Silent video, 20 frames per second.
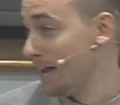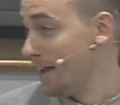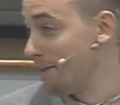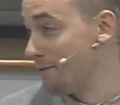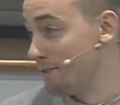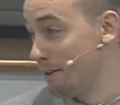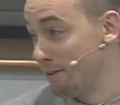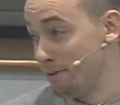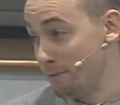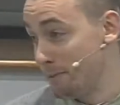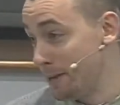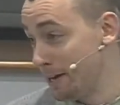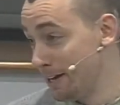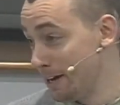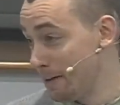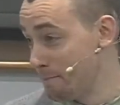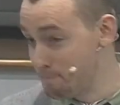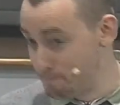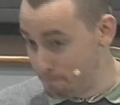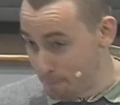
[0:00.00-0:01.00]
If you've ever been
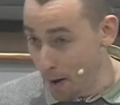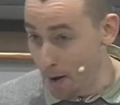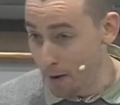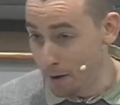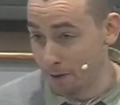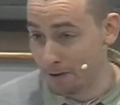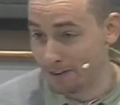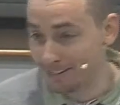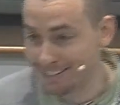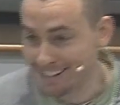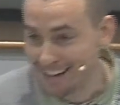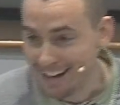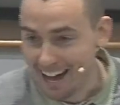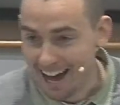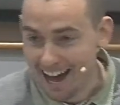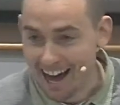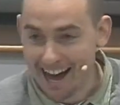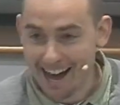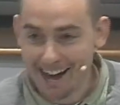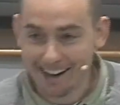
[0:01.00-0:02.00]
in a boat
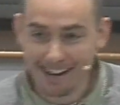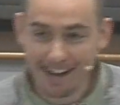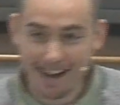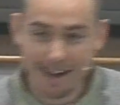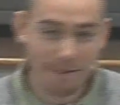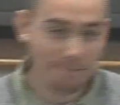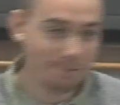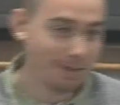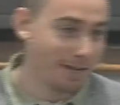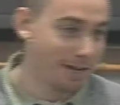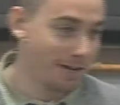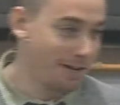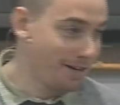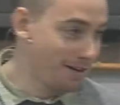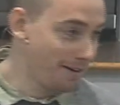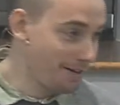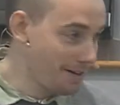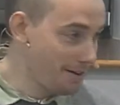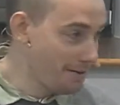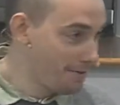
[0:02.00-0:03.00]
and
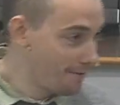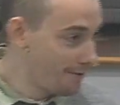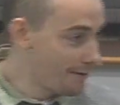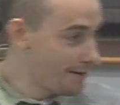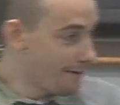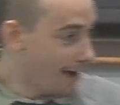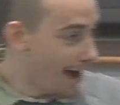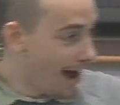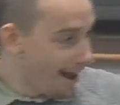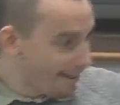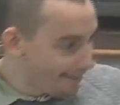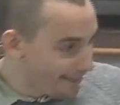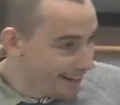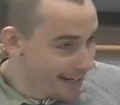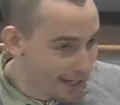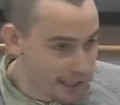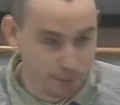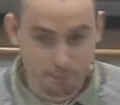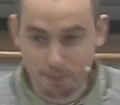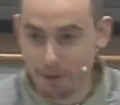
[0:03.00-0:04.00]
you've had
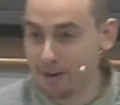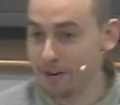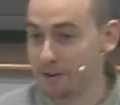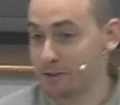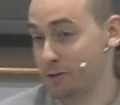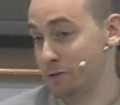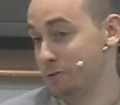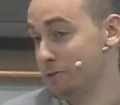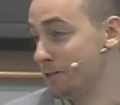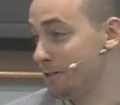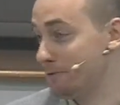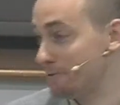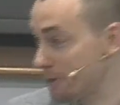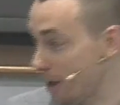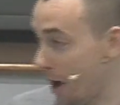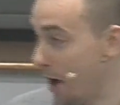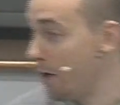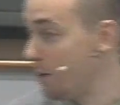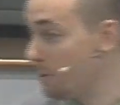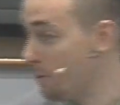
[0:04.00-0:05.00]
that experience, you
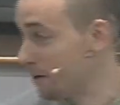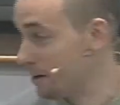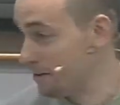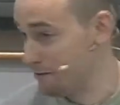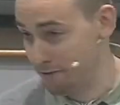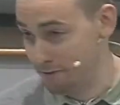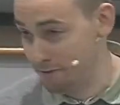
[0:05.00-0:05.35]
know what it